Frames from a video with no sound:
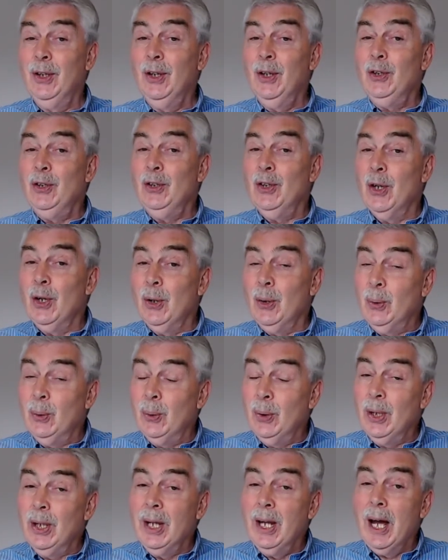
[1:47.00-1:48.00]

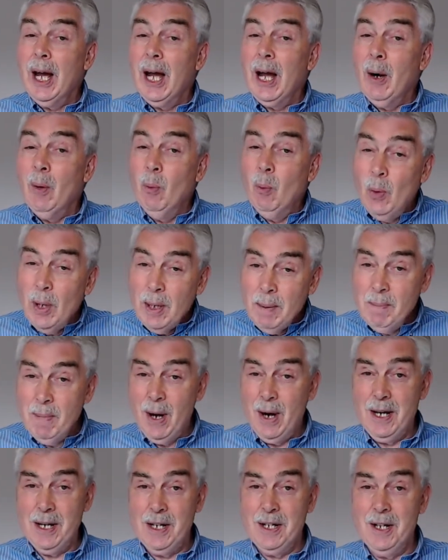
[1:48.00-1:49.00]
know how we
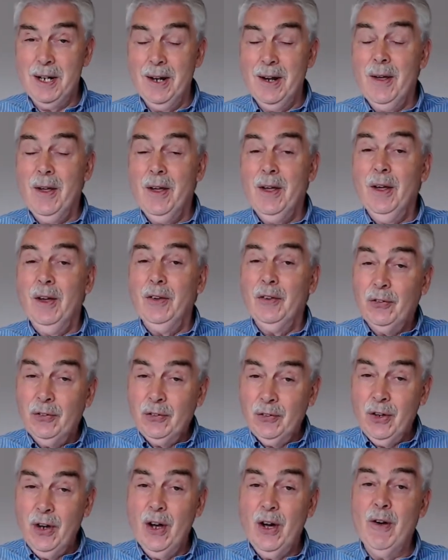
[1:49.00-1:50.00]
might
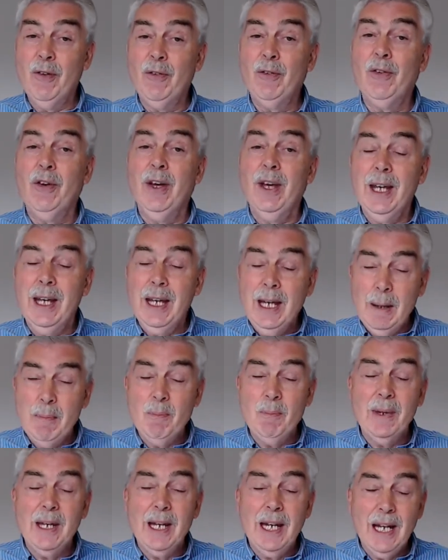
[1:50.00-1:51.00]
serve
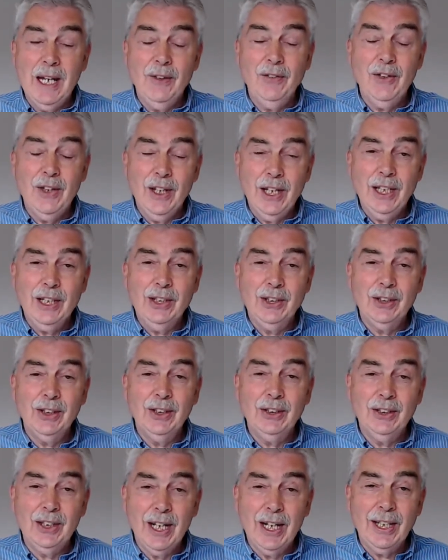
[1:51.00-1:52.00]
him in these
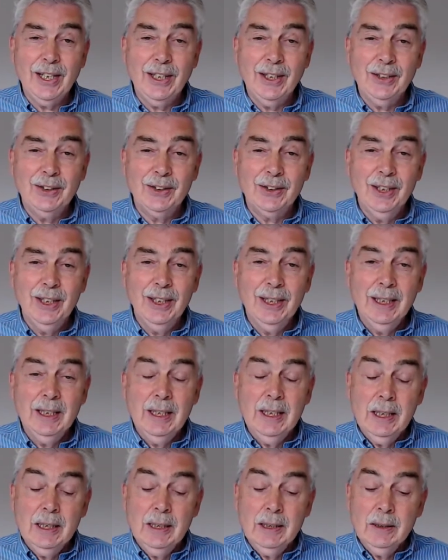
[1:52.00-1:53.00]
days
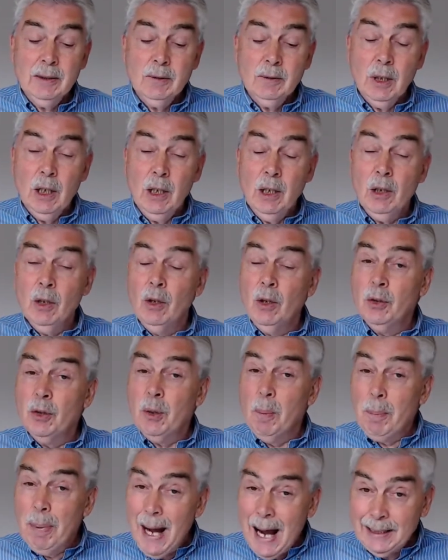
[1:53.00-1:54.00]
along
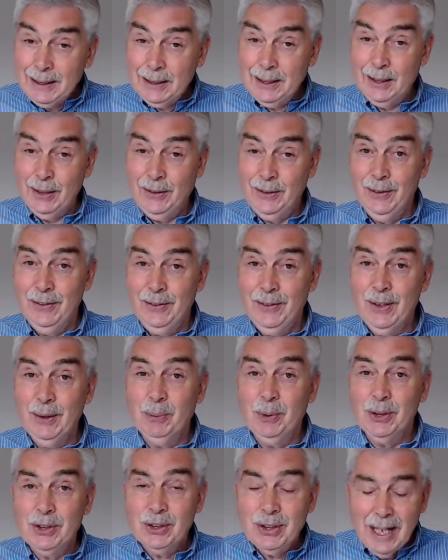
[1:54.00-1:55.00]
the pattern that
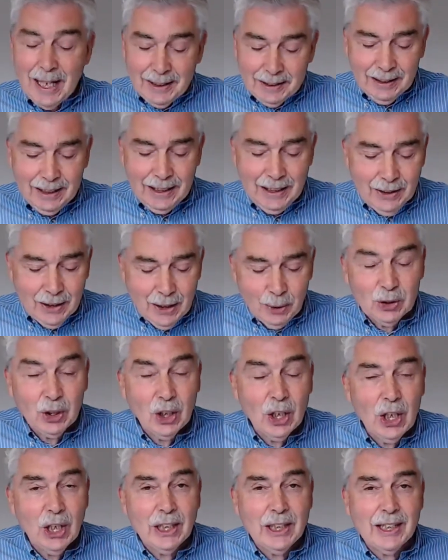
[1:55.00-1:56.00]
was set in those
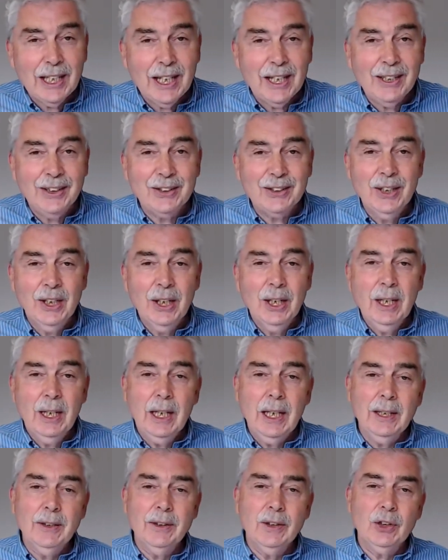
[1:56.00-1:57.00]
early days
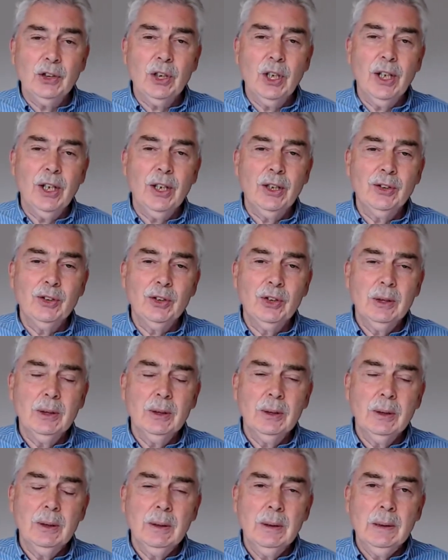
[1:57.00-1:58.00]
in the church.
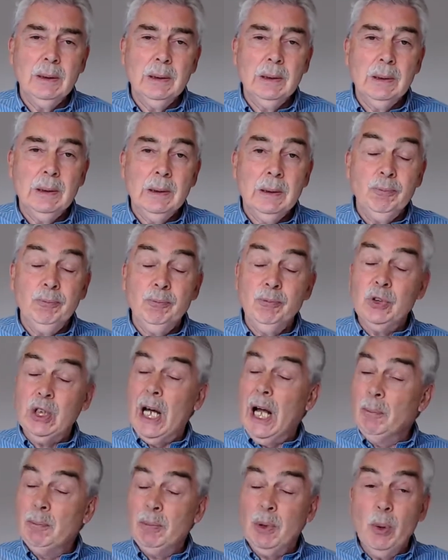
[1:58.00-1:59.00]
To
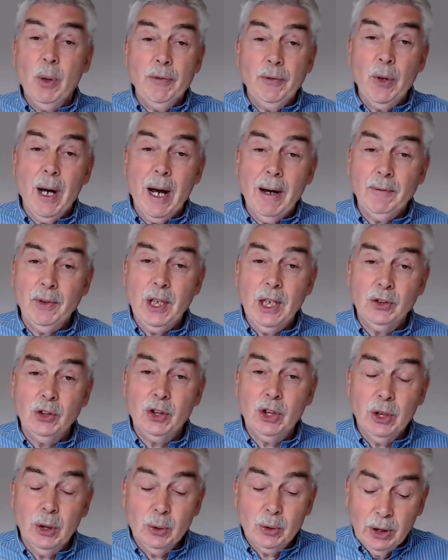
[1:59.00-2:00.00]
help you if you have young
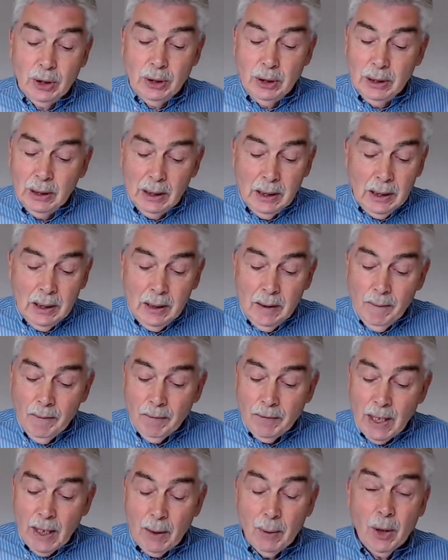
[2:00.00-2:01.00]
children,
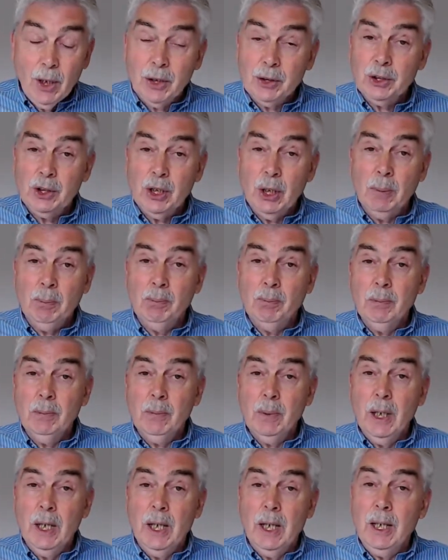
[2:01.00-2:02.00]
there are some
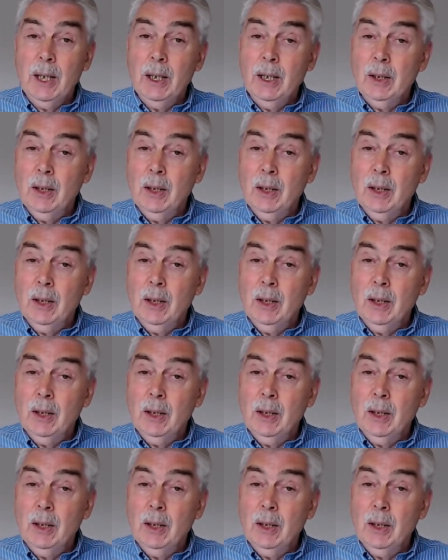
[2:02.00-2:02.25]
uh,